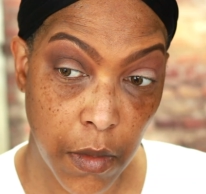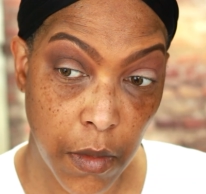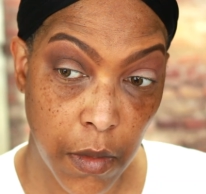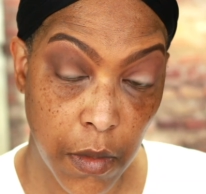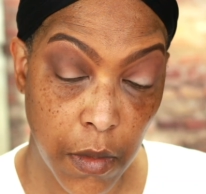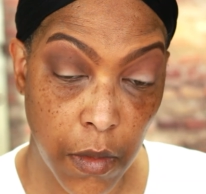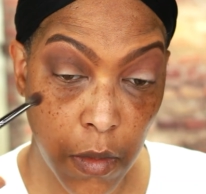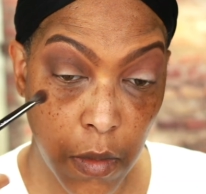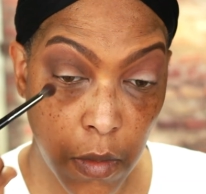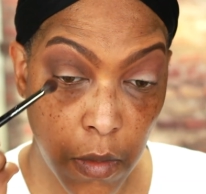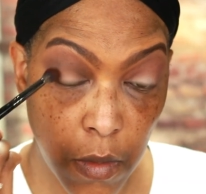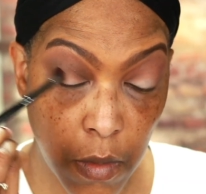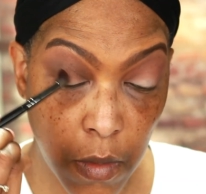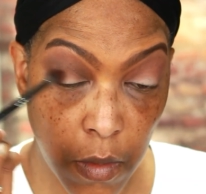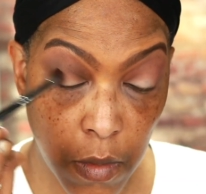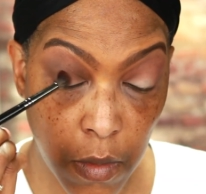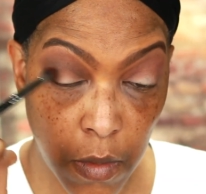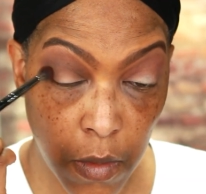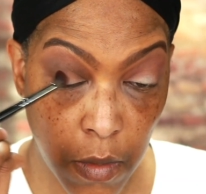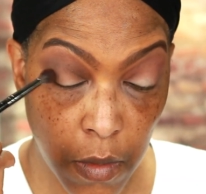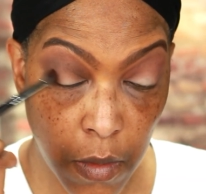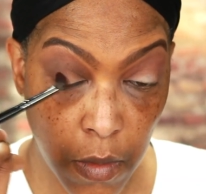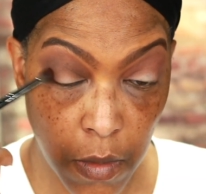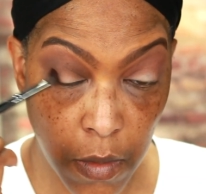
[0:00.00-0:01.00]

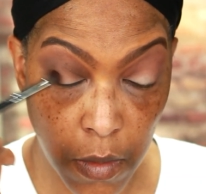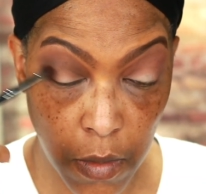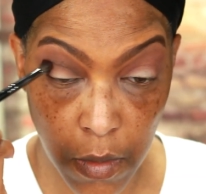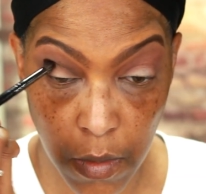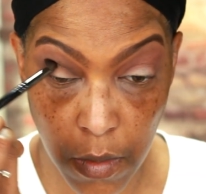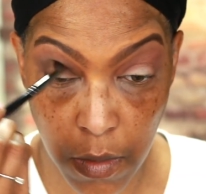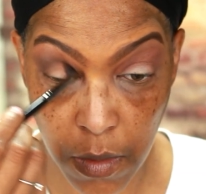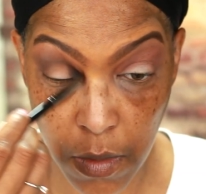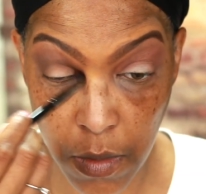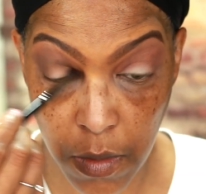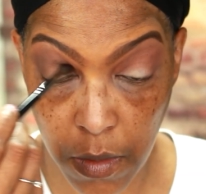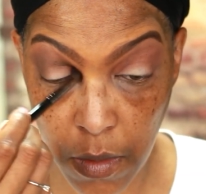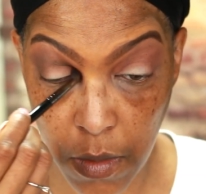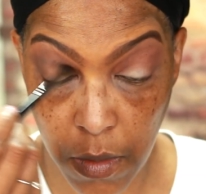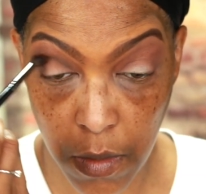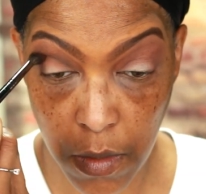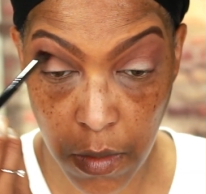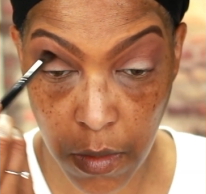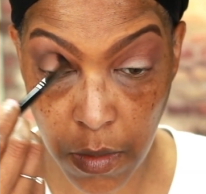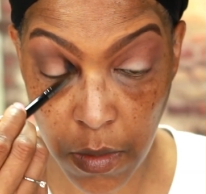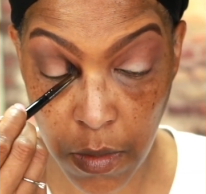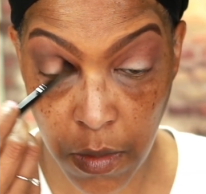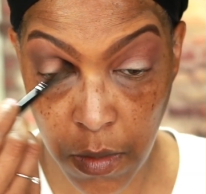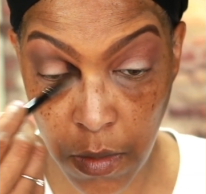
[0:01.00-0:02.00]

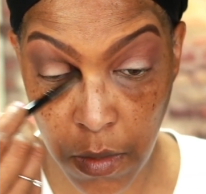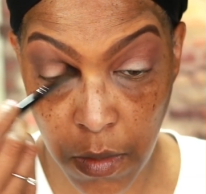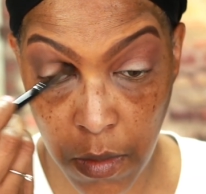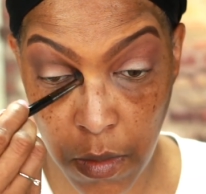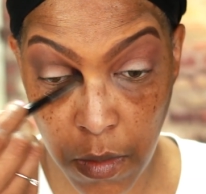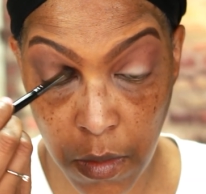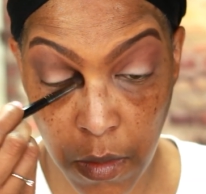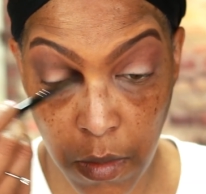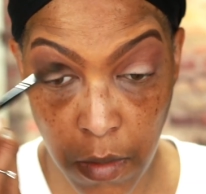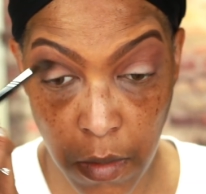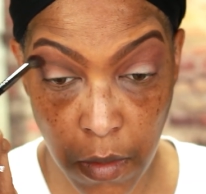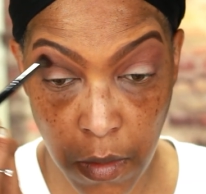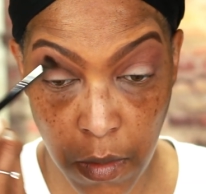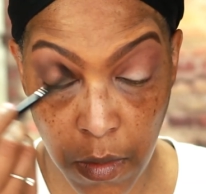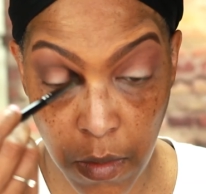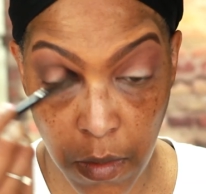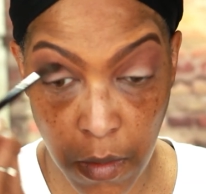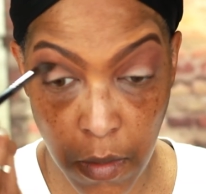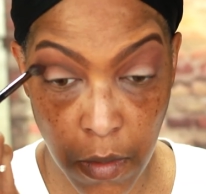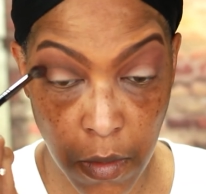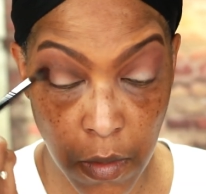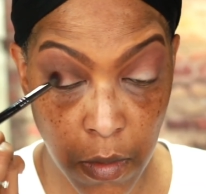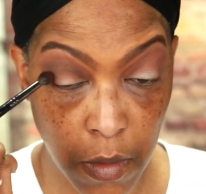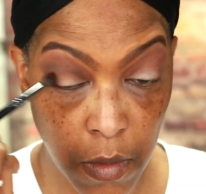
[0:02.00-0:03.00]

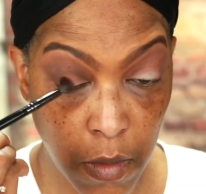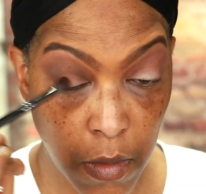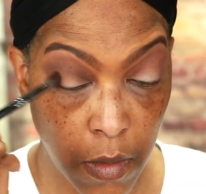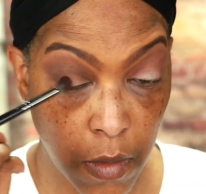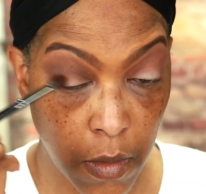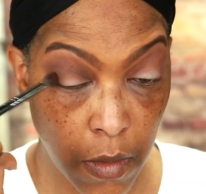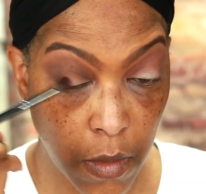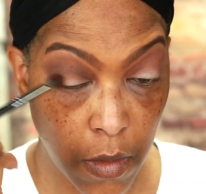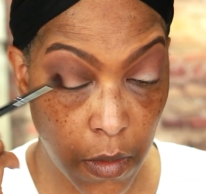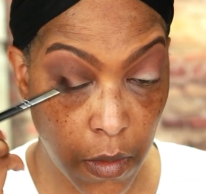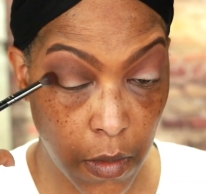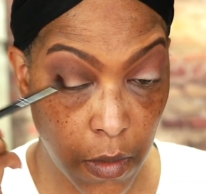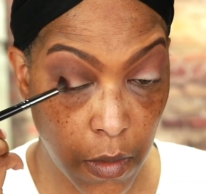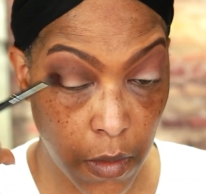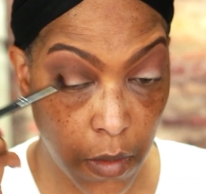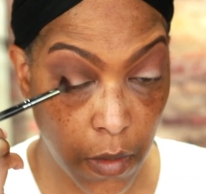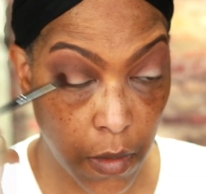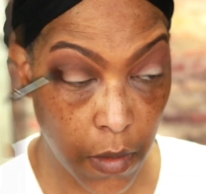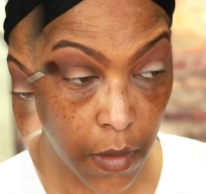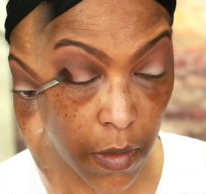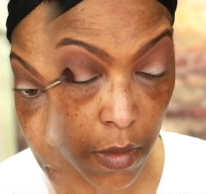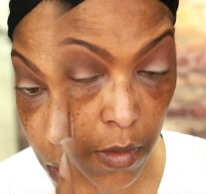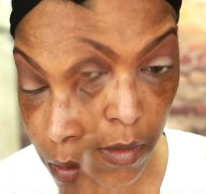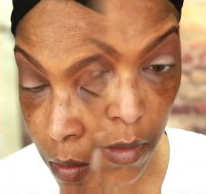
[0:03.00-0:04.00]

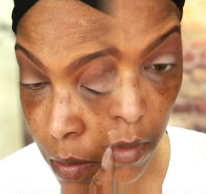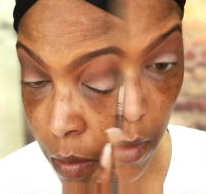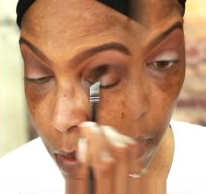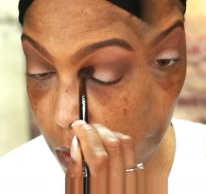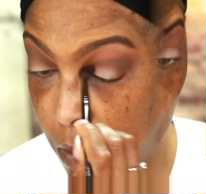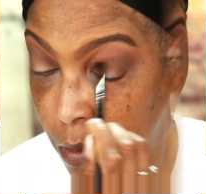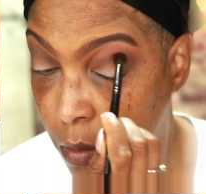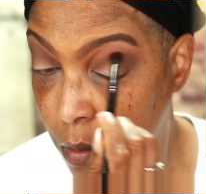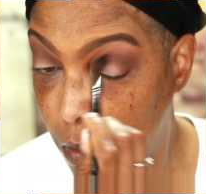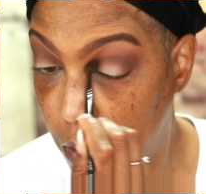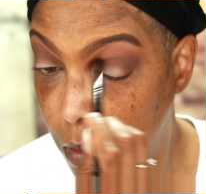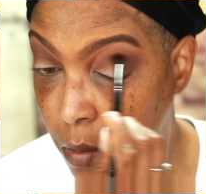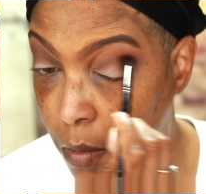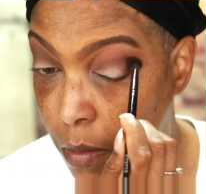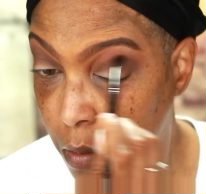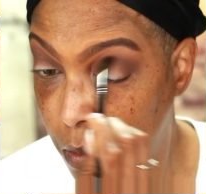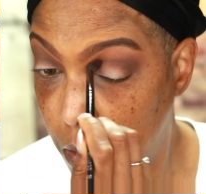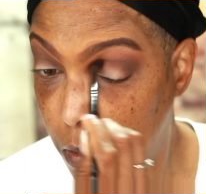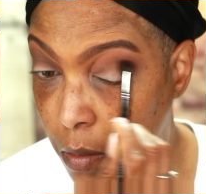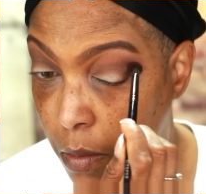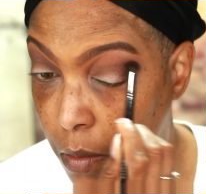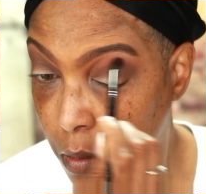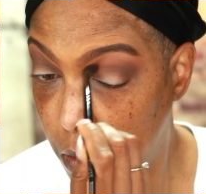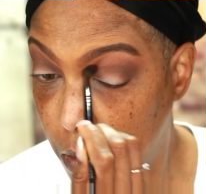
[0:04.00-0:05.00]

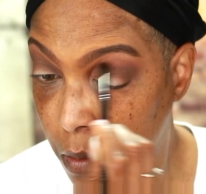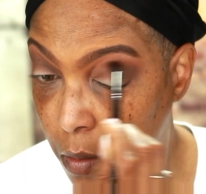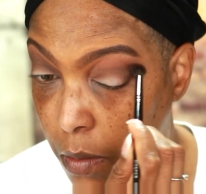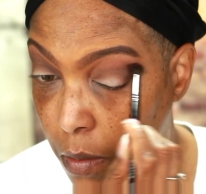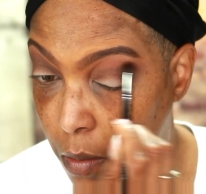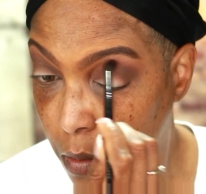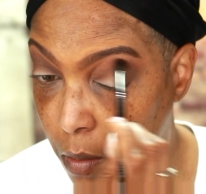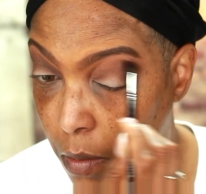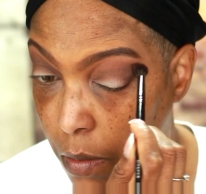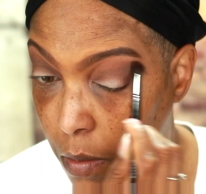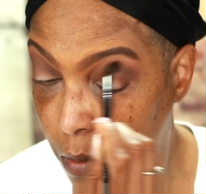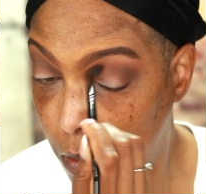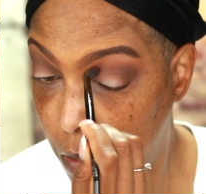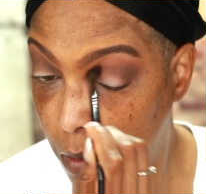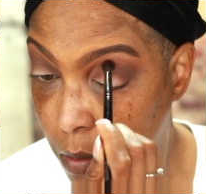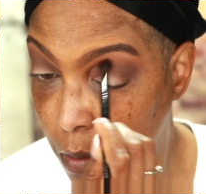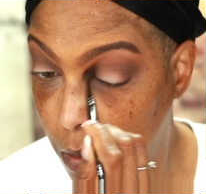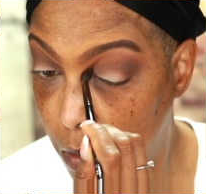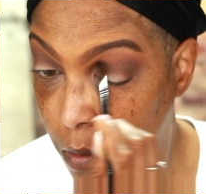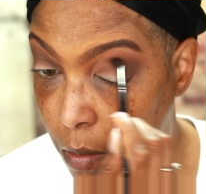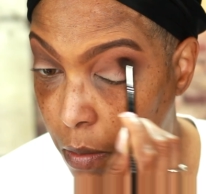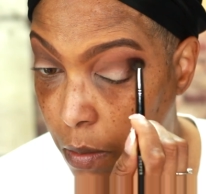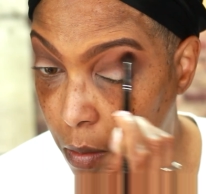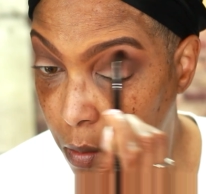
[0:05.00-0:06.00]

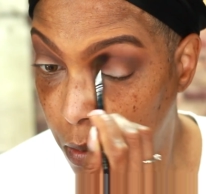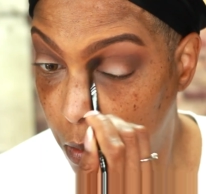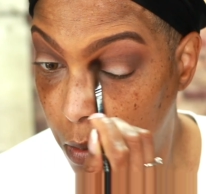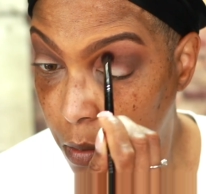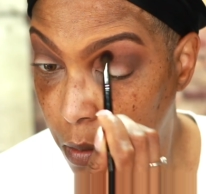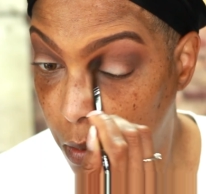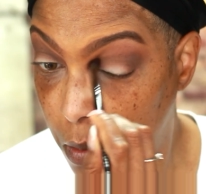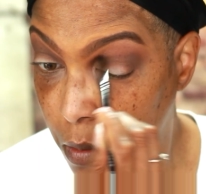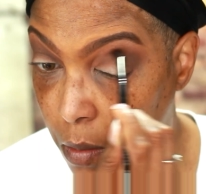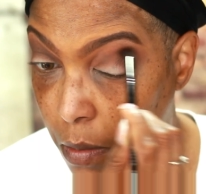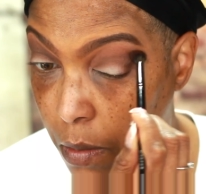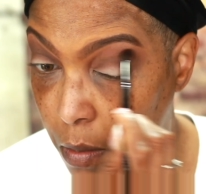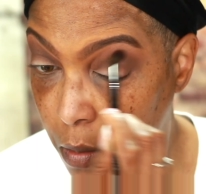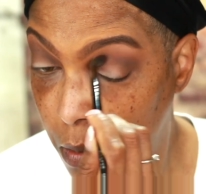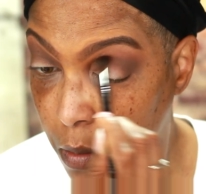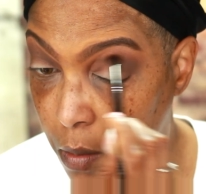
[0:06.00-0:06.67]
Nothing is said.